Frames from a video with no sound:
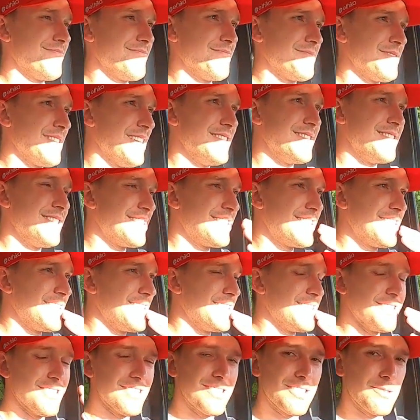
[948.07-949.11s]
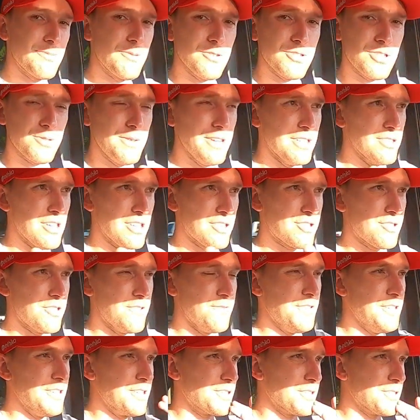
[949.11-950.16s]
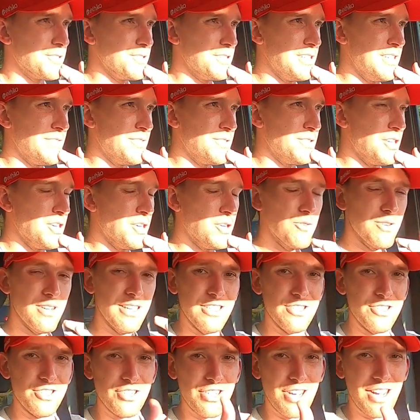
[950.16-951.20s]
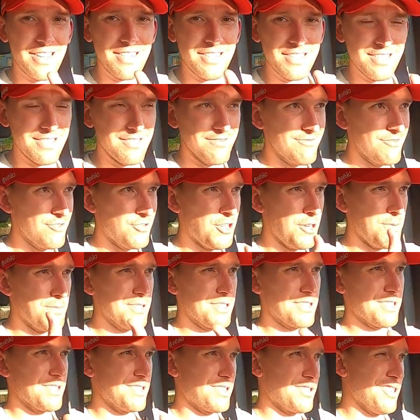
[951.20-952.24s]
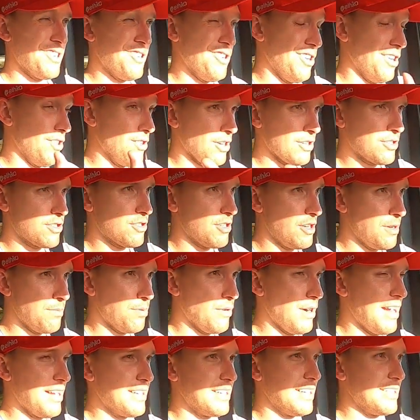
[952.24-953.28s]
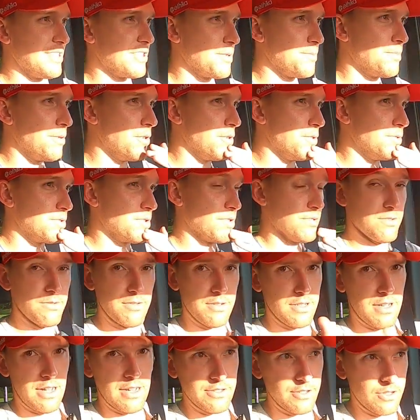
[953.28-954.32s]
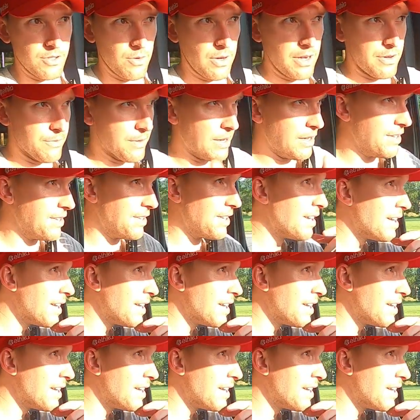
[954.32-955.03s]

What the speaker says: yeah, this isn't supposed to be a luxury vehicle, even though in China, Jeep is considered a luxury brand, I suppose, or so I read.